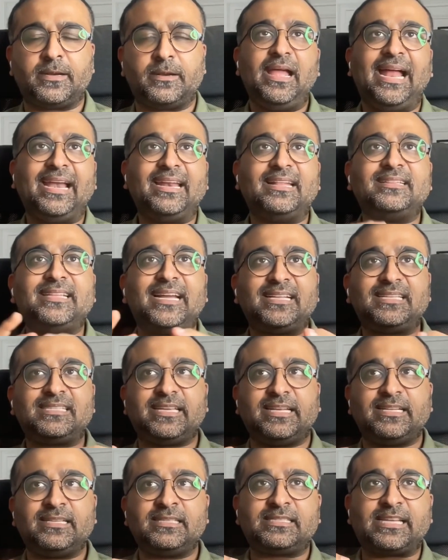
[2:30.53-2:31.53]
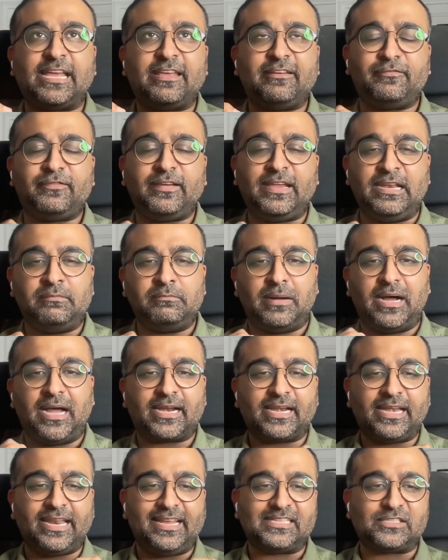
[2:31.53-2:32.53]
And in that sense, I feel
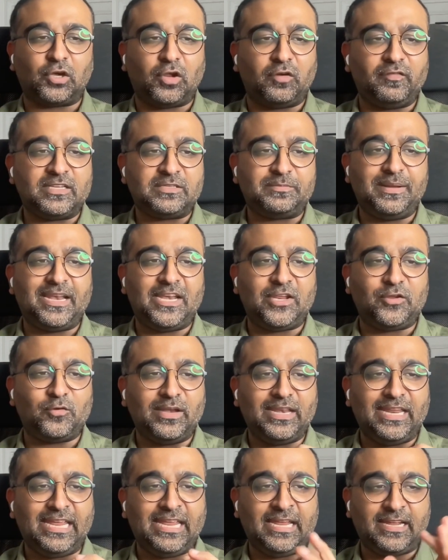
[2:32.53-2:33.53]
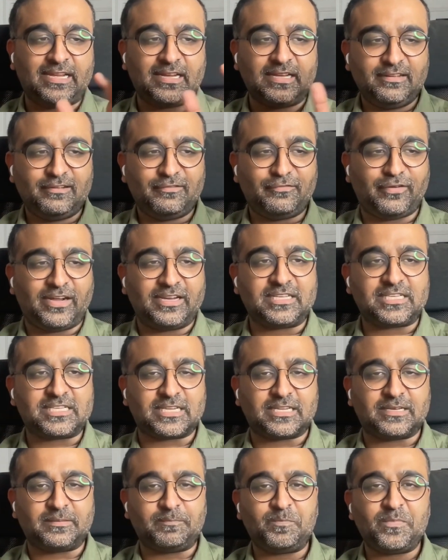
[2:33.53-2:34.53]
marketing has always been a unique
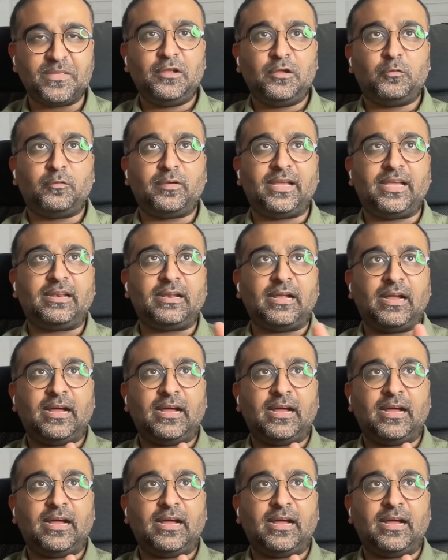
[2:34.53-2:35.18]
function where,